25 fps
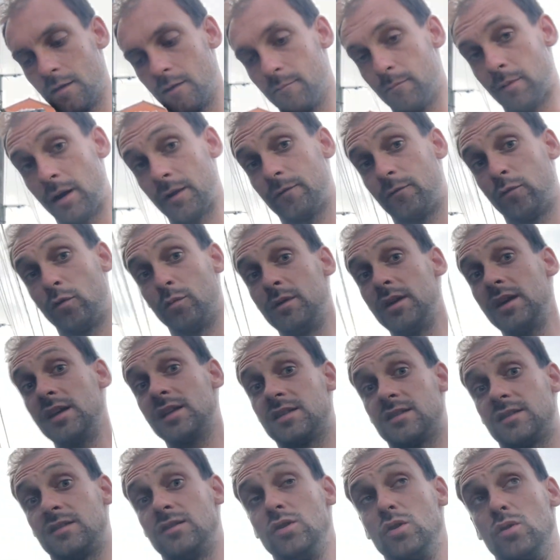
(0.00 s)
But for me,
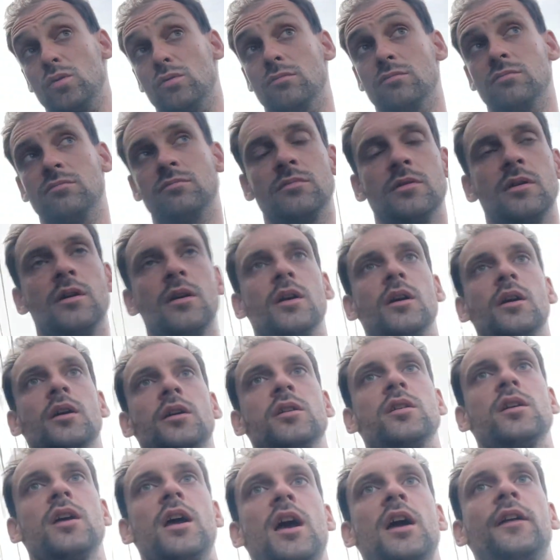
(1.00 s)
it's new.
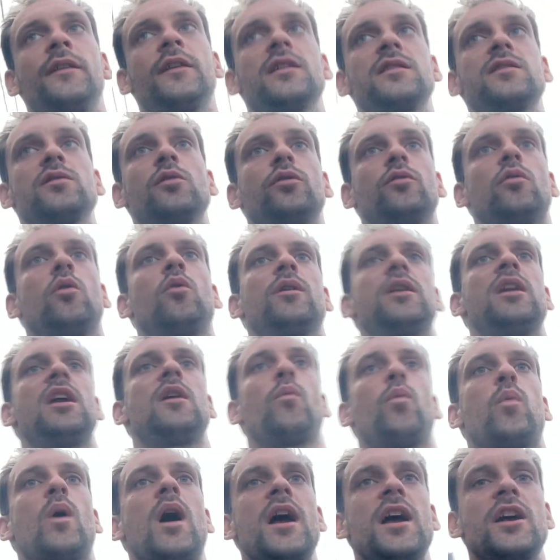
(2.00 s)
And I thought, okay,
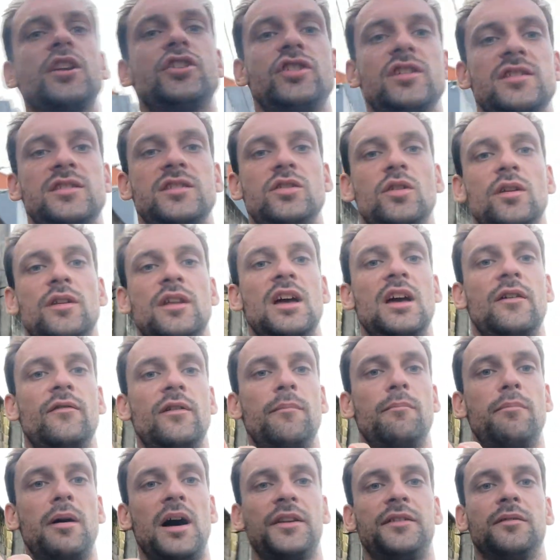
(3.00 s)
why I just don't have
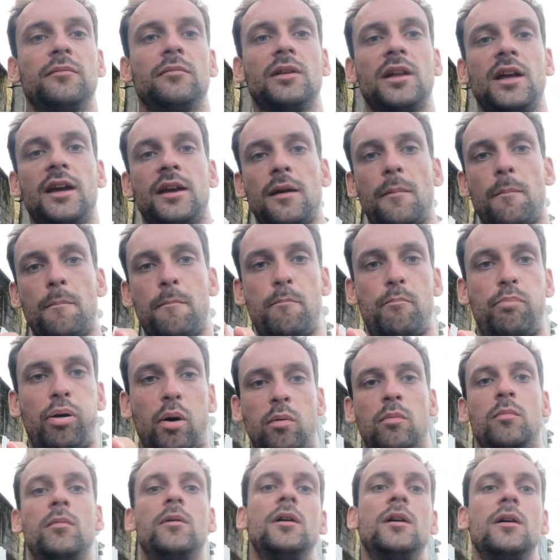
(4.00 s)
a button like
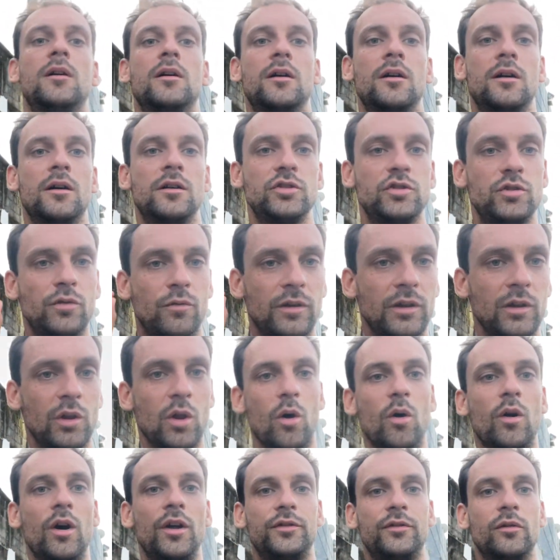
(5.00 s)
to
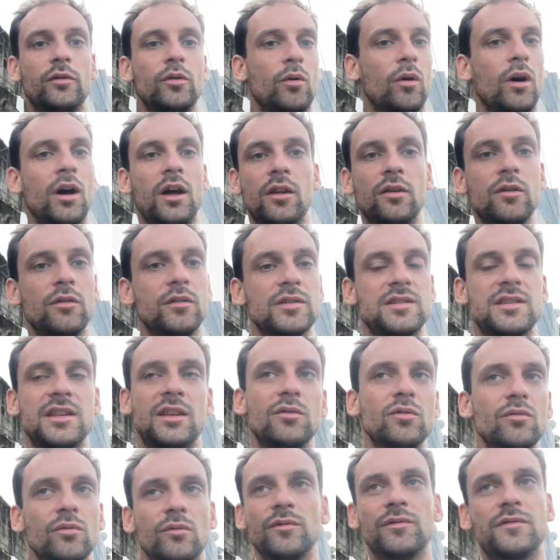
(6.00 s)
reload? I don't
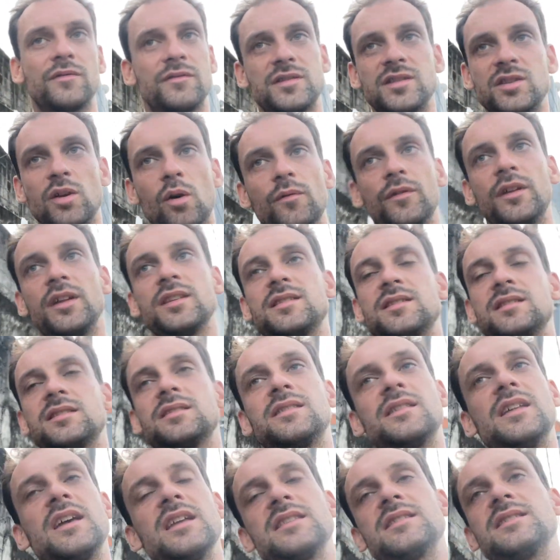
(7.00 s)
understand. So
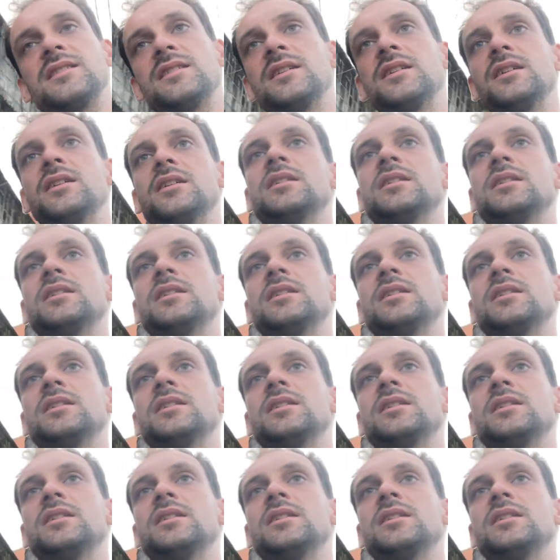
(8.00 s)
that's